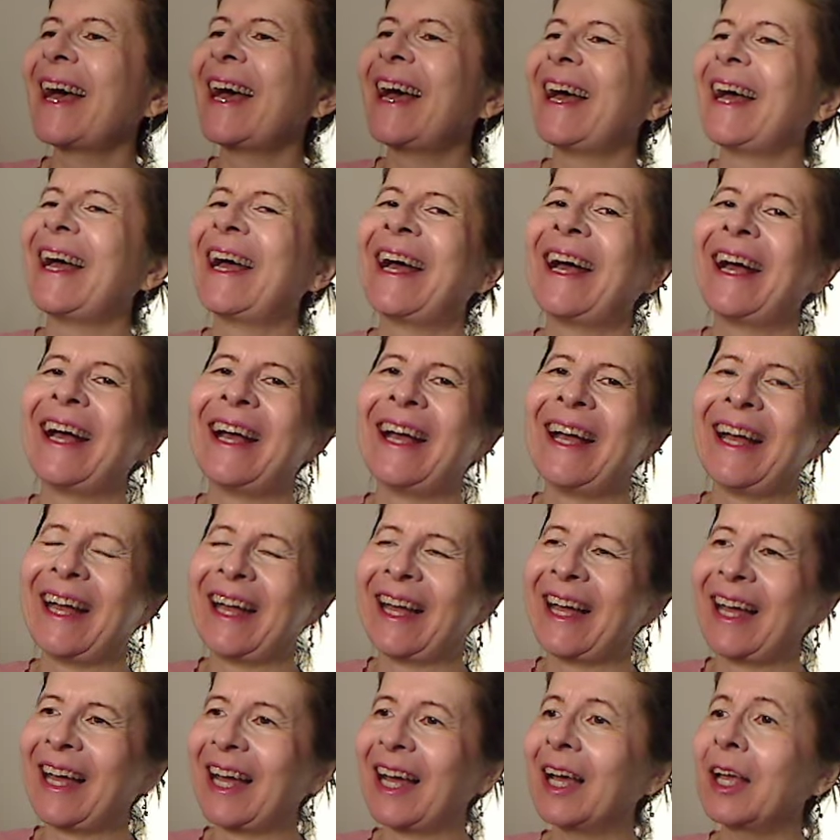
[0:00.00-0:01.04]
Ha ha
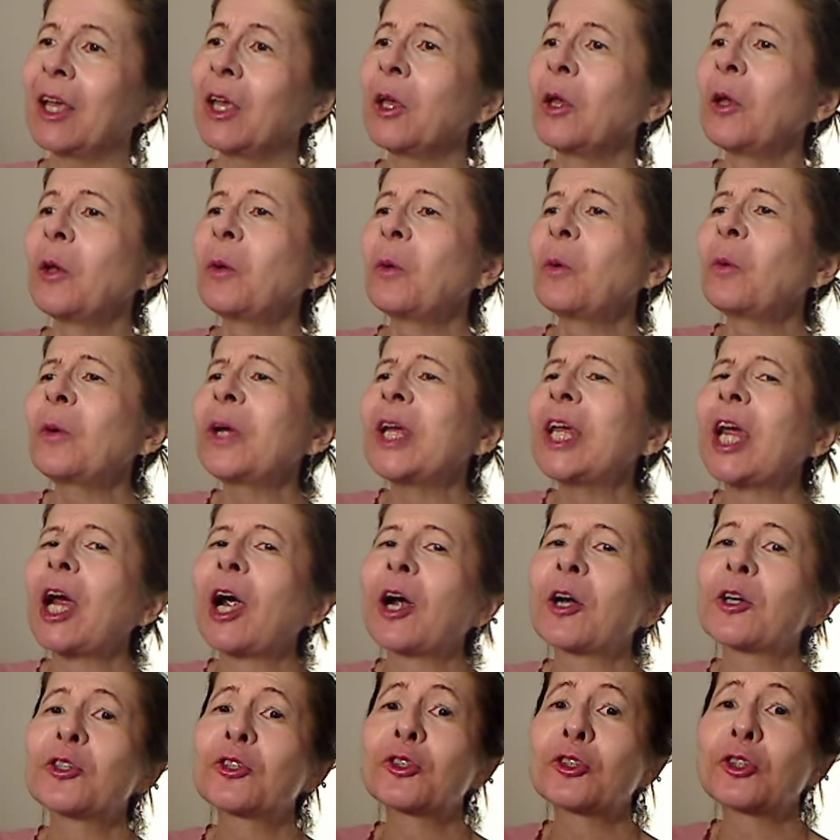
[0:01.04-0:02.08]
ha ha! We
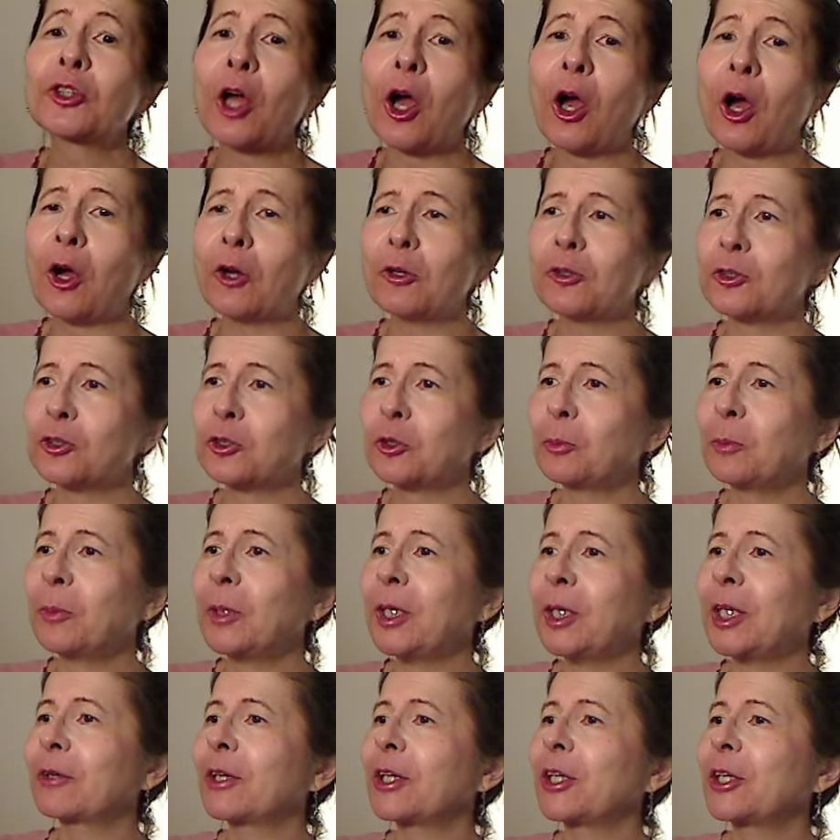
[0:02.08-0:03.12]
are so
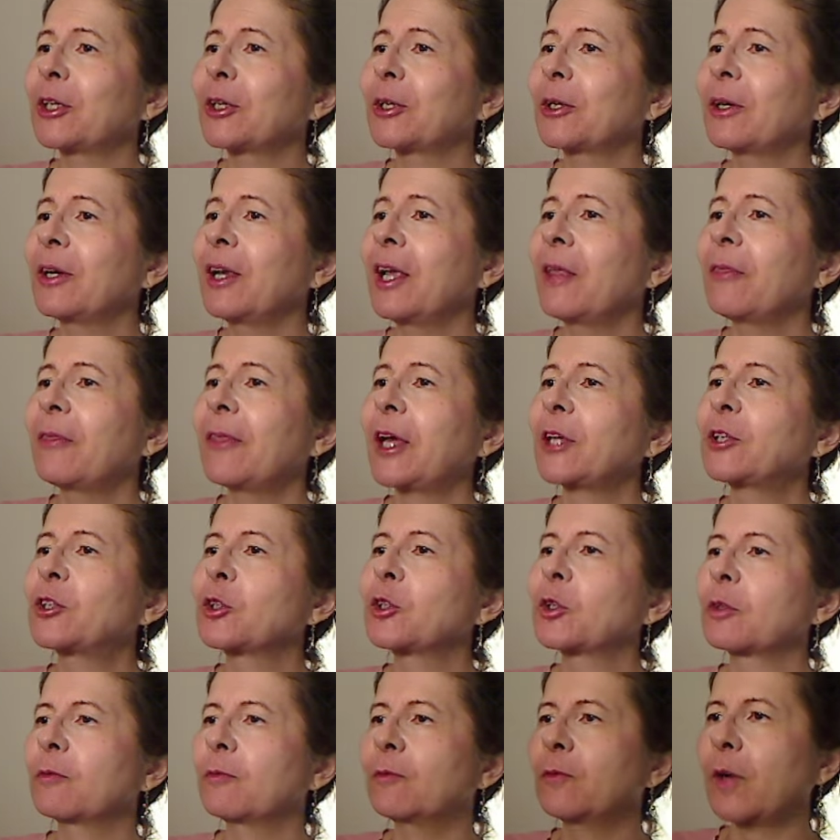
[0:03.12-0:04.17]
superior that
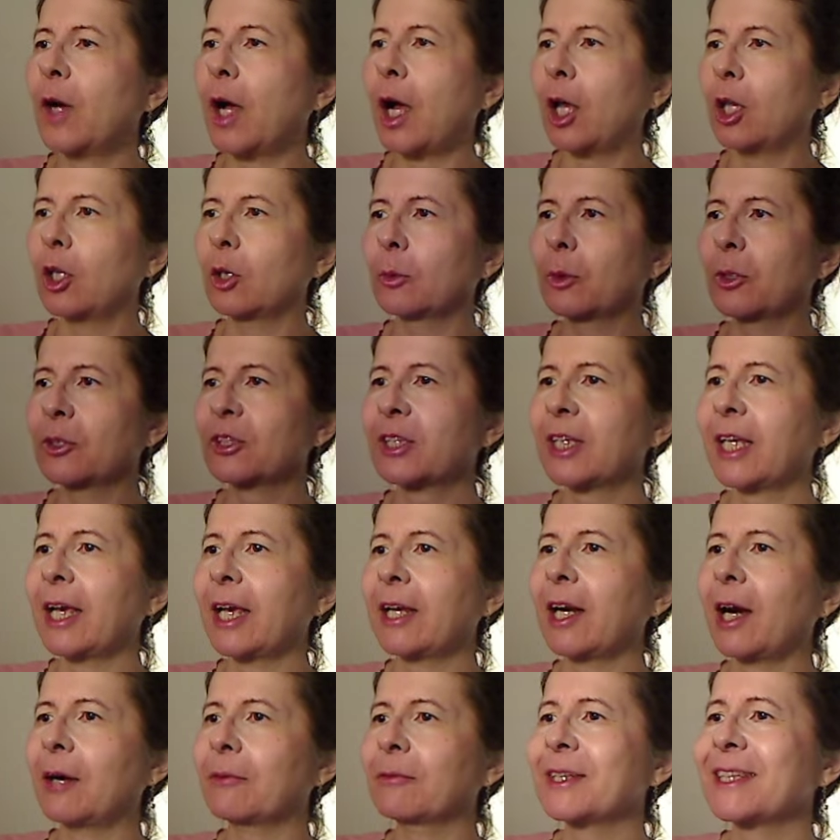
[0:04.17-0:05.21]
your followers
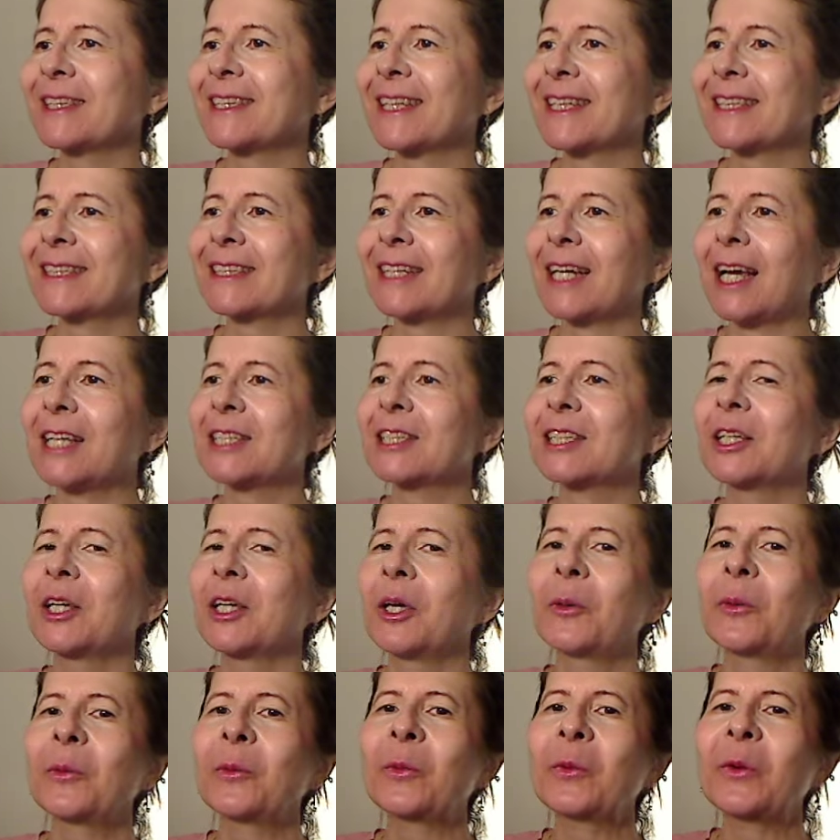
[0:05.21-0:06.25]
cannot resist us.
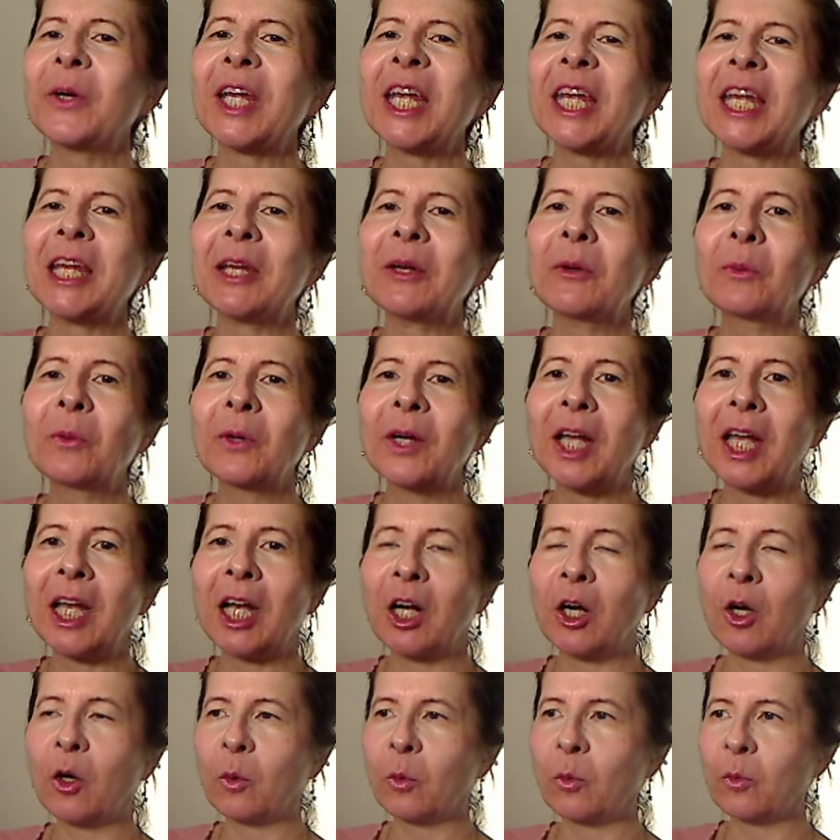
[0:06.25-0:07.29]
We
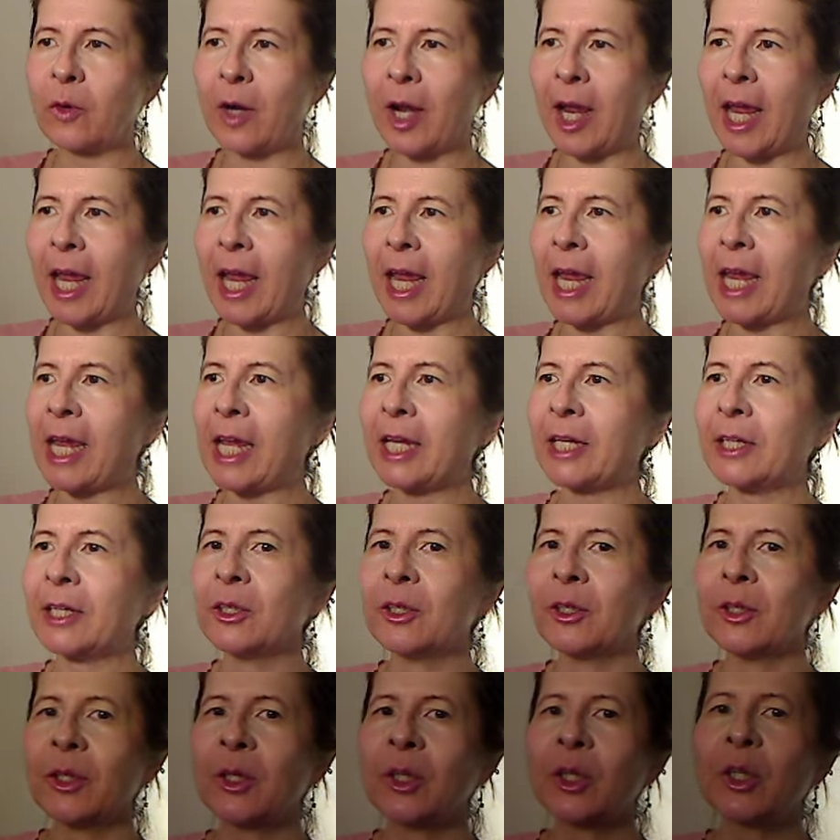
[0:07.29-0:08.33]
will reign.
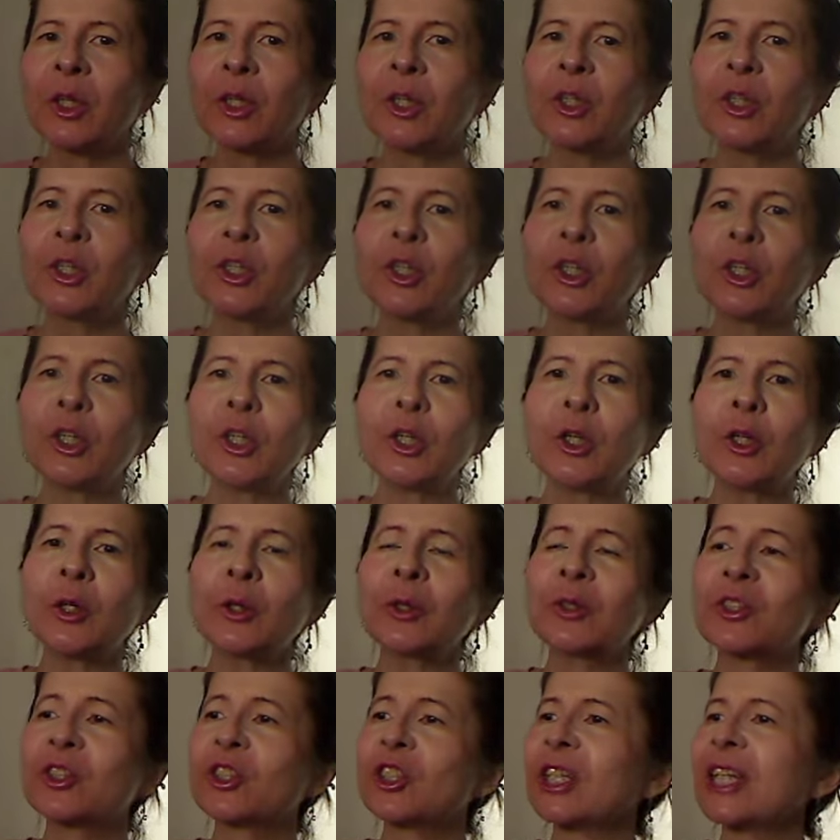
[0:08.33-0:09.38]

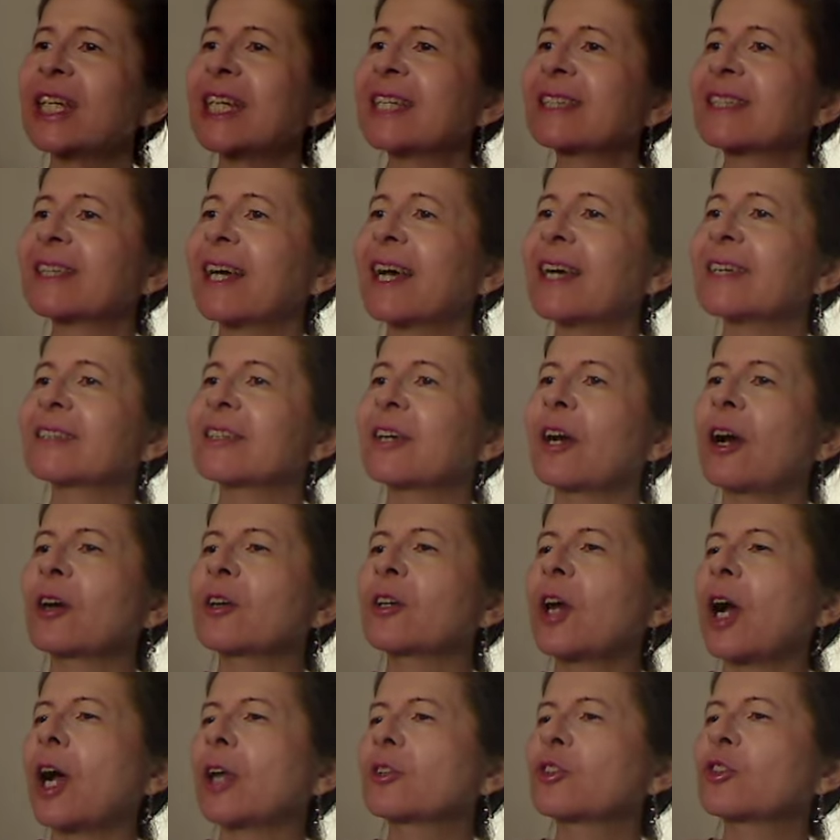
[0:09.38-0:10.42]
You, Jesus, are
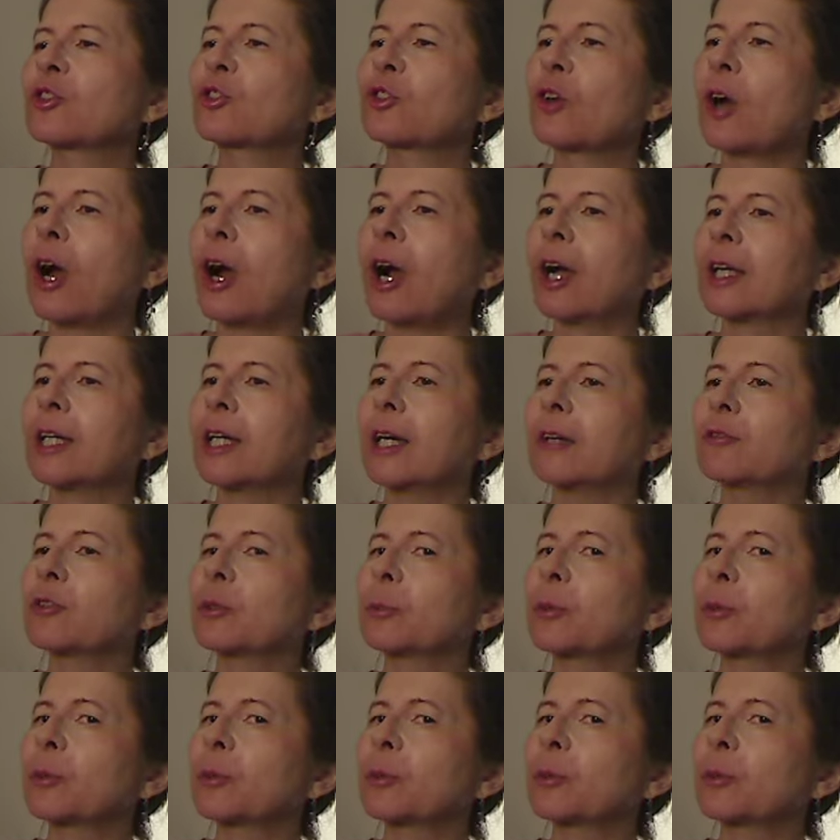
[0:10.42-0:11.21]
not strong enough